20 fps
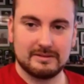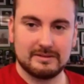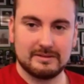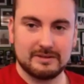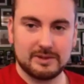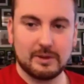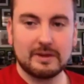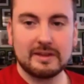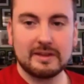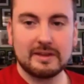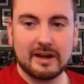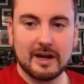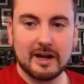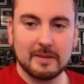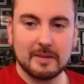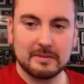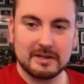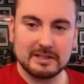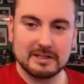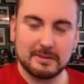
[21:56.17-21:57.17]
Join the
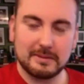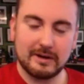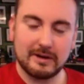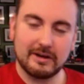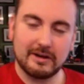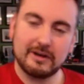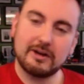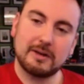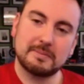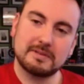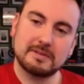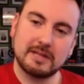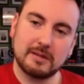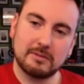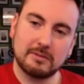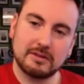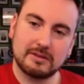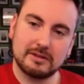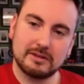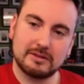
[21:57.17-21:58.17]
Communist Party. You're upset
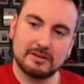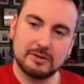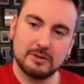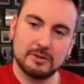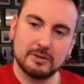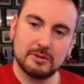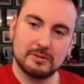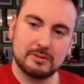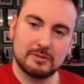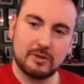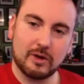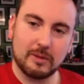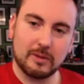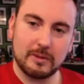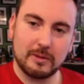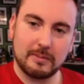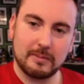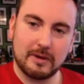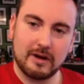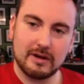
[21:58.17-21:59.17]
with the two
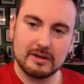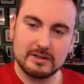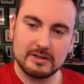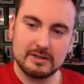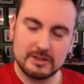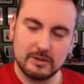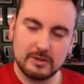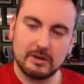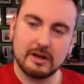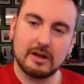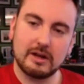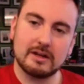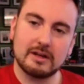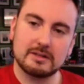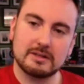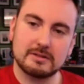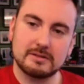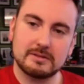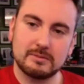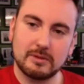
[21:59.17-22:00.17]
corporate parties, join
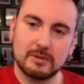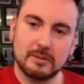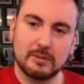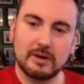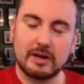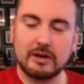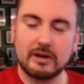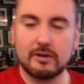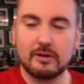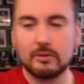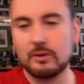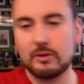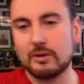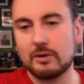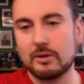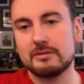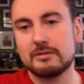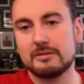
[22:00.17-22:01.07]
us. We're pretty cool.